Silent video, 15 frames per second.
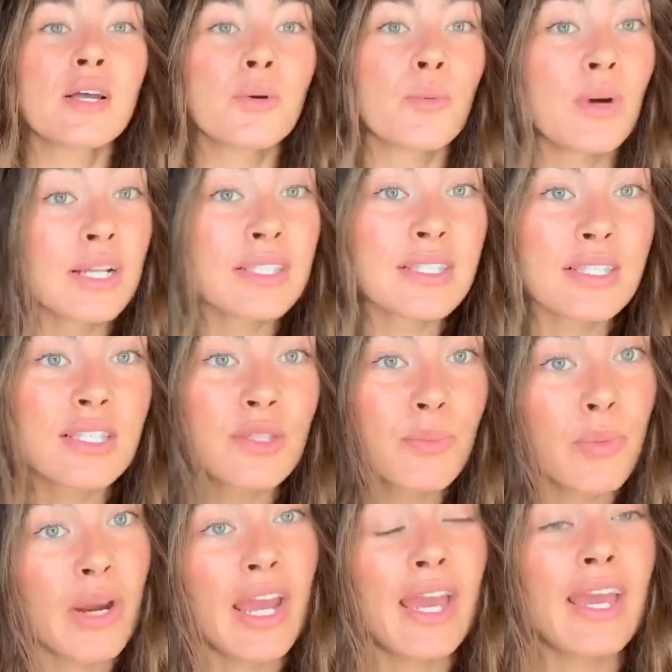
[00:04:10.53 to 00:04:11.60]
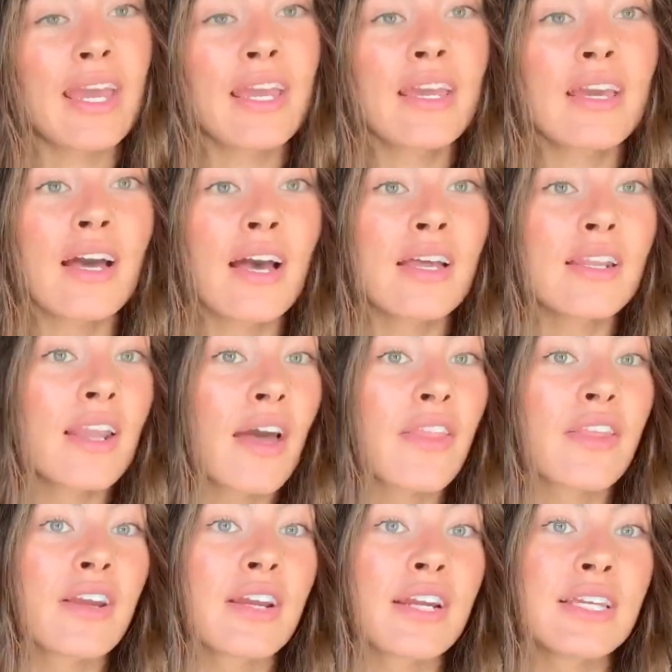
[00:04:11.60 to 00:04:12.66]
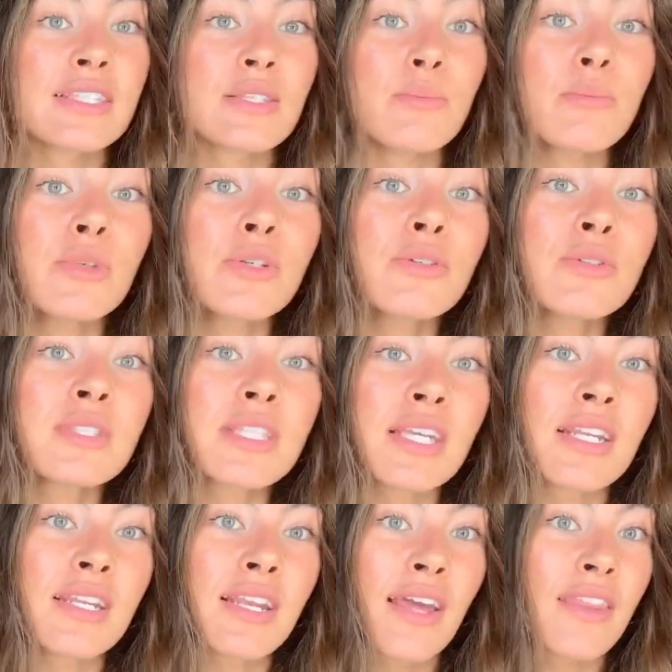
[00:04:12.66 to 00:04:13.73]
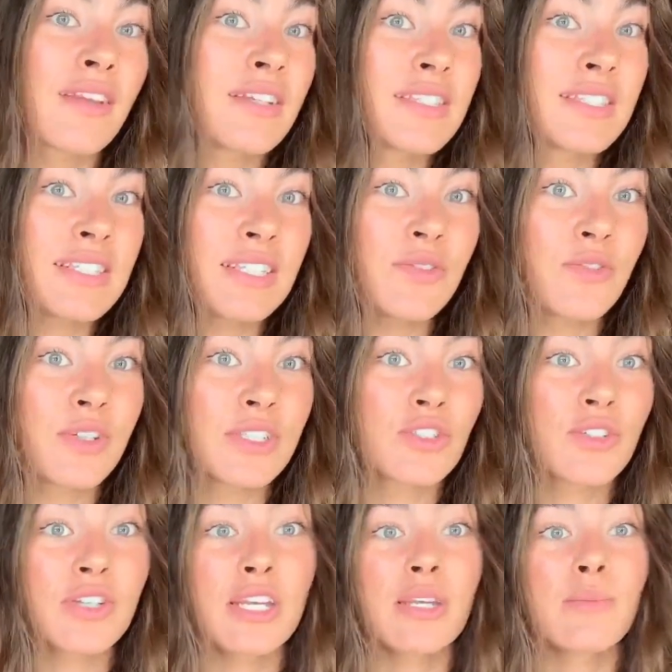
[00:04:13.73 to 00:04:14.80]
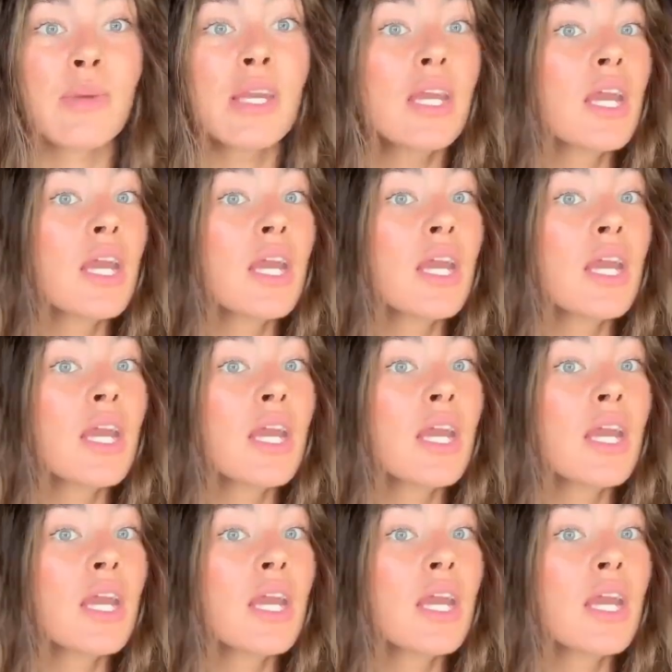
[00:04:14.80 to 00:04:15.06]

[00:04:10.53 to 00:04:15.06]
One is a spray, another is a mousse, and another is a de-frizz cream.